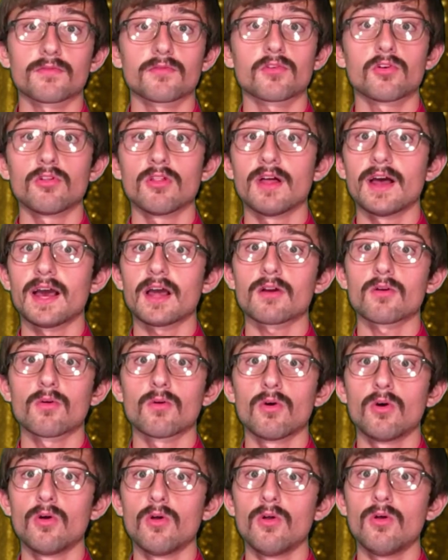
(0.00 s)
of
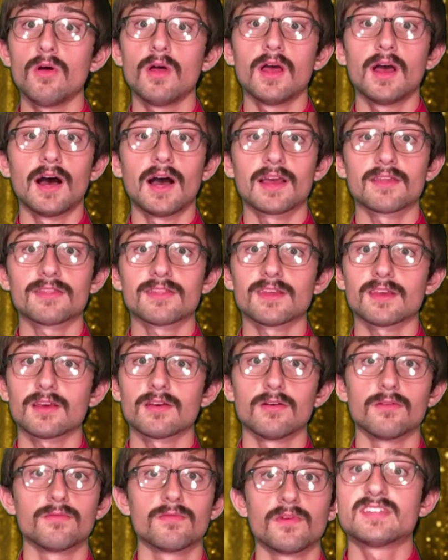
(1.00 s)
Collateral, I think
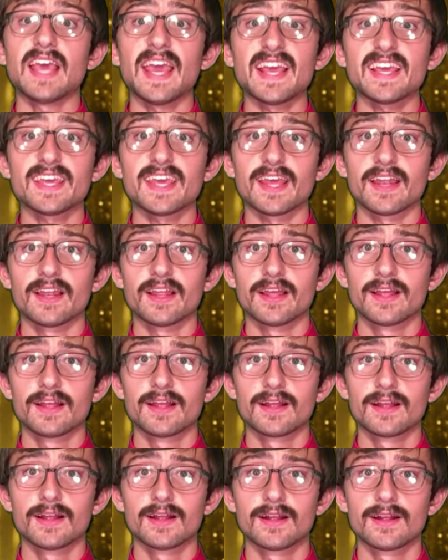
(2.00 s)
of Taken.
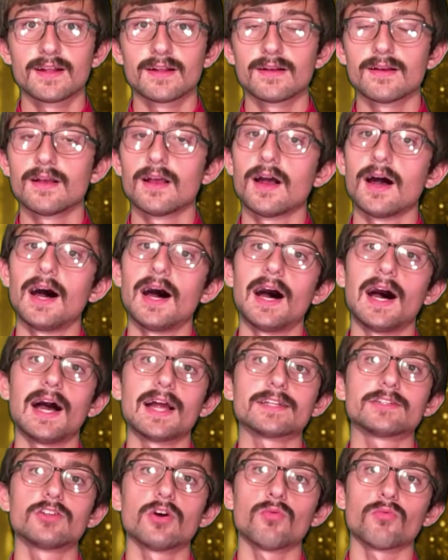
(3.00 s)

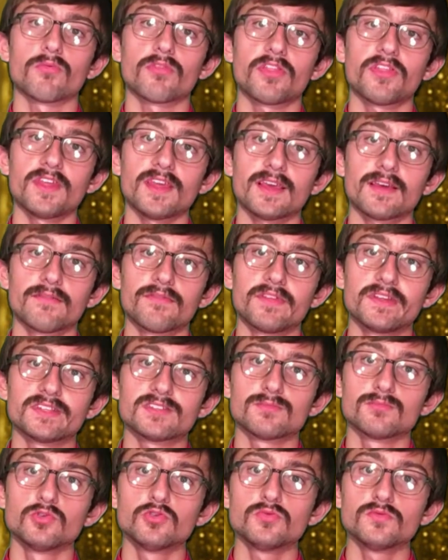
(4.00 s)
I don't think of
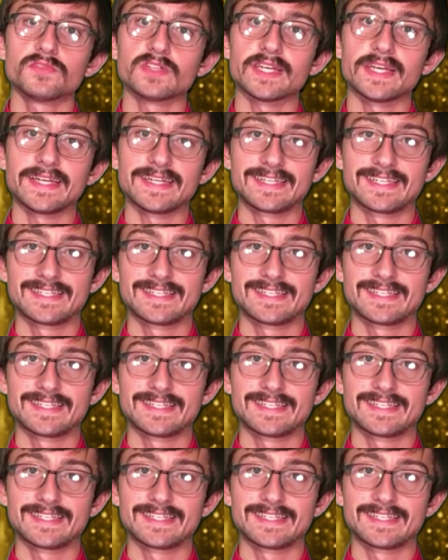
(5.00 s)
this movie.